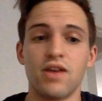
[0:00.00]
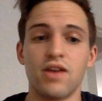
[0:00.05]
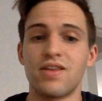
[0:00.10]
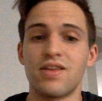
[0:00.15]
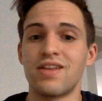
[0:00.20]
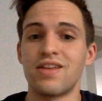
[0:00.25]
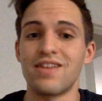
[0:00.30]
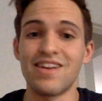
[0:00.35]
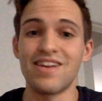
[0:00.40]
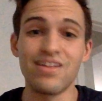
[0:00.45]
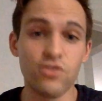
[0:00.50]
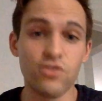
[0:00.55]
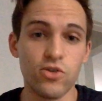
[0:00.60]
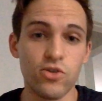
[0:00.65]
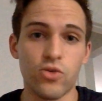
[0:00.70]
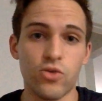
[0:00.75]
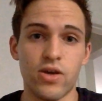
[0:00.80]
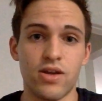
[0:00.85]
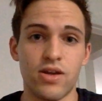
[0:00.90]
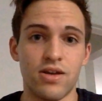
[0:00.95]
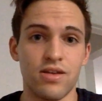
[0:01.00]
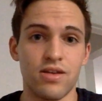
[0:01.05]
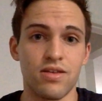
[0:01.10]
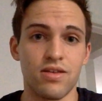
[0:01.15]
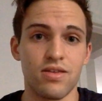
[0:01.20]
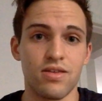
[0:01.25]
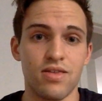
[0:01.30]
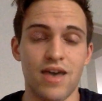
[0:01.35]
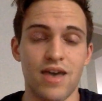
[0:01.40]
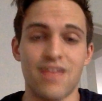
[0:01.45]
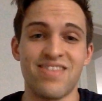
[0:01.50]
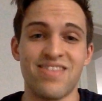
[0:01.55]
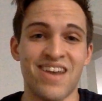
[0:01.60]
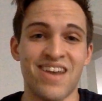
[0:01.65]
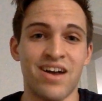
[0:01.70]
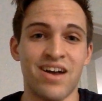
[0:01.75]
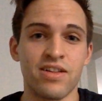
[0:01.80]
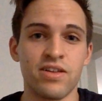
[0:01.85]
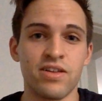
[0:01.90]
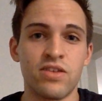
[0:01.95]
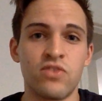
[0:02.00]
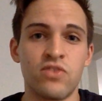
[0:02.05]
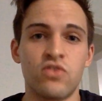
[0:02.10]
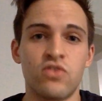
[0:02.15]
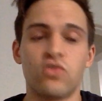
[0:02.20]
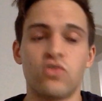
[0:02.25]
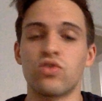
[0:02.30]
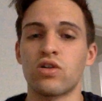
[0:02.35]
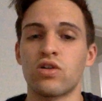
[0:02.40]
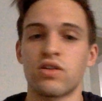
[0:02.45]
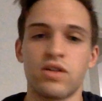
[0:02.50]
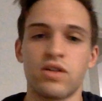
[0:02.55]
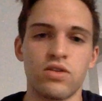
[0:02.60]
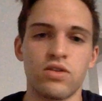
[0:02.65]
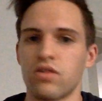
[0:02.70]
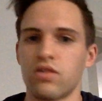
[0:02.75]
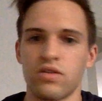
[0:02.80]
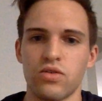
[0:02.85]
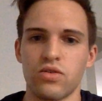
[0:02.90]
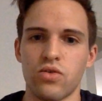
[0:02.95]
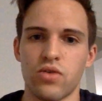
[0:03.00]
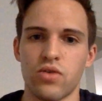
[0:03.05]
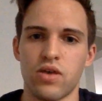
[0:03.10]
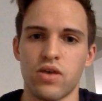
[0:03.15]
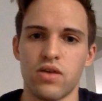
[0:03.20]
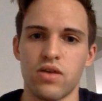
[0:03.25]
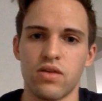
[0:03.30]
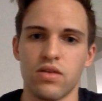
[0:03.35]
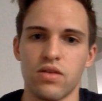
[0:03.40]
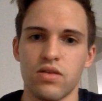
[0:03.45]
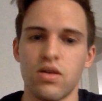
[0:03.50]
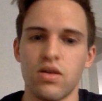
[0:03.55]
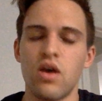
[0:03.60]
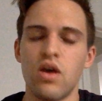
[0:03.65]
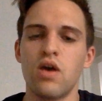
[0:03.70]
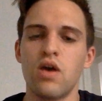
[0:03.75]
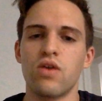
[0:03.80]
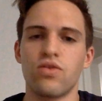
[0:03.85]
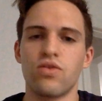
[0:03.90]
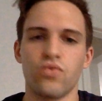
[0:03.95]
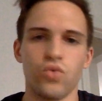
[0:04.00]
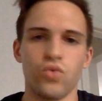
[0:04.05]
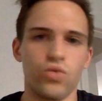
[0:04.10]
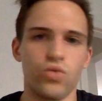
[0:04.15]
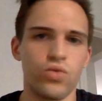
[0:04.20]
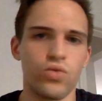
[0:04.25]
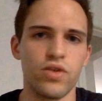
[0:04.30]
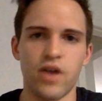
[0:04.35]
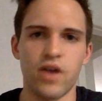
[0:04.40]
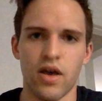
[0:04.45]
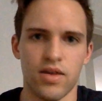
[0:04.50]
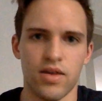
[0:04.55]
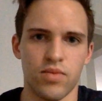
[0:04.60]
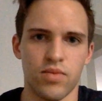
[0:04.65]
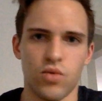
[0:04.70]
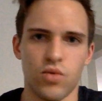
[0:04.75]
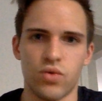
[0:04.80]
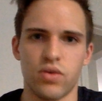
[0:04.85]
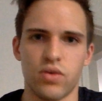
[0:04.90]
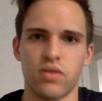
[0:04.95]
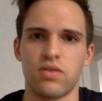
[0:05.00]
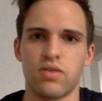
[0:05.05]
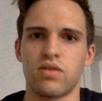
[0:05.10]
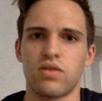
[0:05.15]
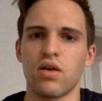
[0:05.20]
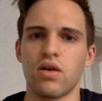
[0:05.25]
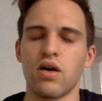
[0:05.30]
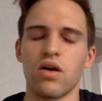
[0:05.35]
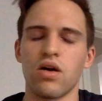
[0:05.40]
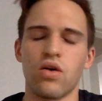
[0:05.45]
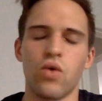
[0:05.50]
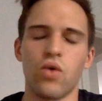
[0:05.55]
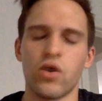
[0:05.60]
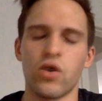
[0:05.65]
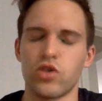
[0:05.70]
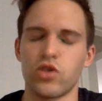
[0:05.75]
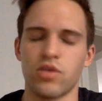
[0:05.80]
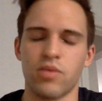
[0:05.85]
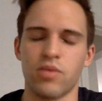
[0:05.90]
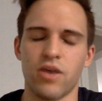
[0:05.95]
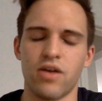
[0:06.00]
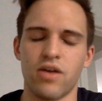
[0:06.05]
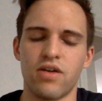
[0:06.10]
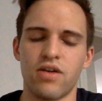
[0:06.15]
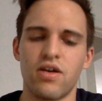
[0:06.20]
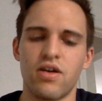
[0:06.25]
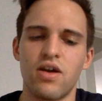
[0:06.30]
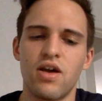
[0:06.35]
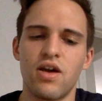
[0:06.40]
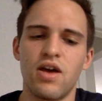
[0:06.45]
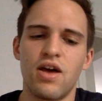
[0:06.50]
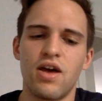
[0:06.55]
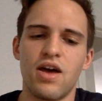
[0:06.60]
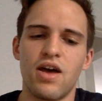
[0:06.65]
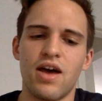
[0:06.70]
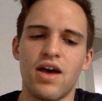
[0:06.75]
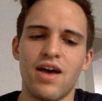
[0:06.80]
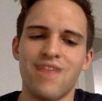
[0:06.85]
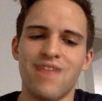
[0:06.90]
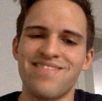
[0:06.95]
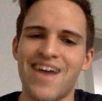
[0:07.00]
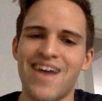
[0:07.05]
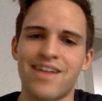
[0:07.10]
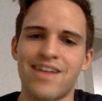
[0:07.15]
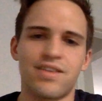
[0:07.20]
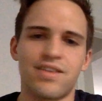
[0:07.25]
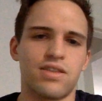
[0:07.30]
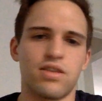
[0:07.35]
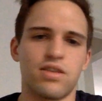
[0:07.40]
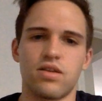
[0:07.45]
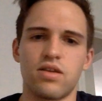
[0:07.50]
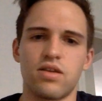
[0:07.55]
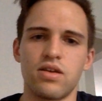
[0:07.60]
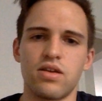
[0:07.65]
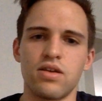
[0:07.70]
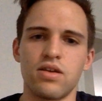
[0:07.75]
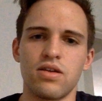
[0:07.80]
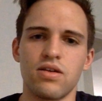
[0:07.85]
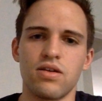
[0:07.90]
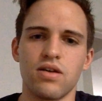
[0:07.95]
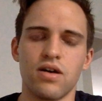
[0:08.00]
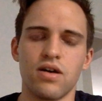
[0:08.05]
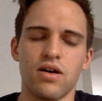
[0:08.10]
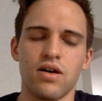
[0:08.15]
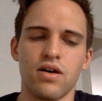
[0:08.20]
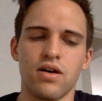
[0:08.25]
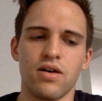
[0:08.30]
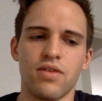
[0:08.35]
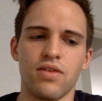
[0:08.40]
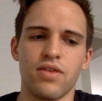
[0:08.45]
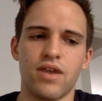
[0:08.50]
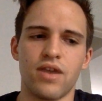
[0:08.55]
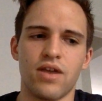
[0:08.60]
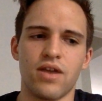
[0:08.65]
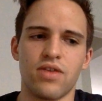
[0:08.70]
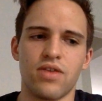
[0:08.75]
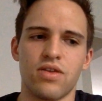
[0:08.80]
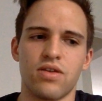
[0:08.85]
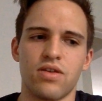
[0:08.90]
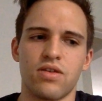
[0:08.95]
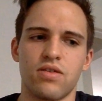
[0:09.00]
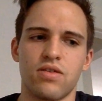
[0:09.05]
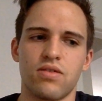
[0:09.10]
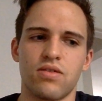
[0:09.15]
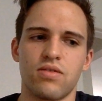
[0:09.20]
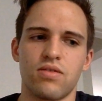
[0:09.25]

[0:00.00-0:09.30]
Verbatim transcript: and then integrating that knowledge to clinical cases through the Osmosis uh, question bank. And that's the key uh, that I think